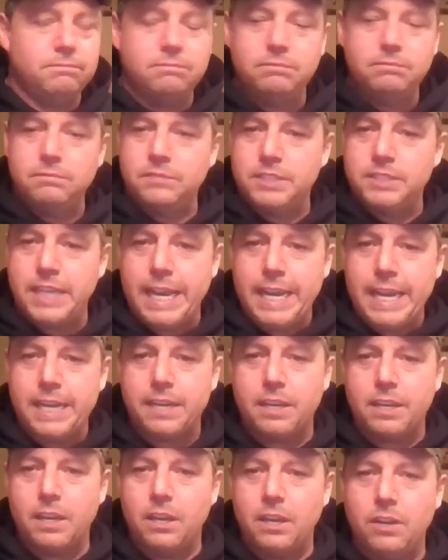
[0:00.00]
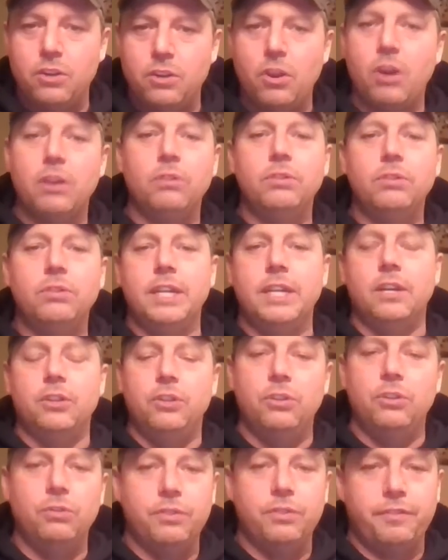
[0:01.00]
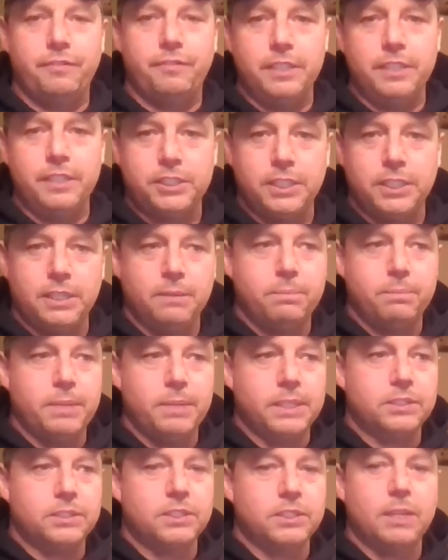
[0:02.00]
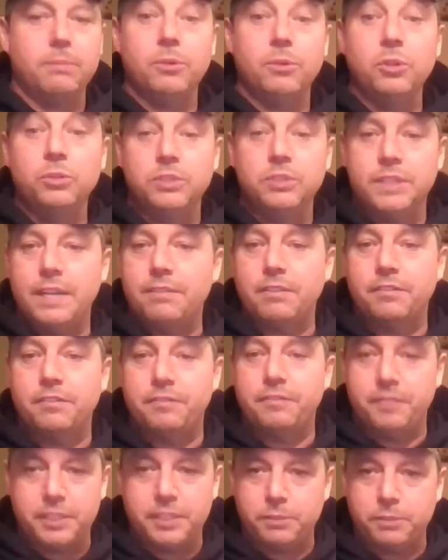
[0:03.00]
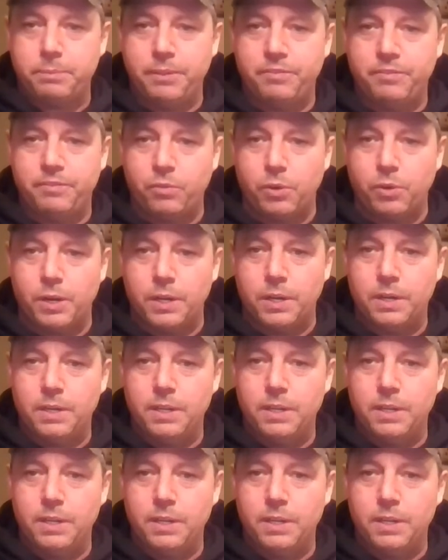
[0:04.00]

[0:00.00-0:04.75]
take not only a youth fishing, but someone who's never fished before.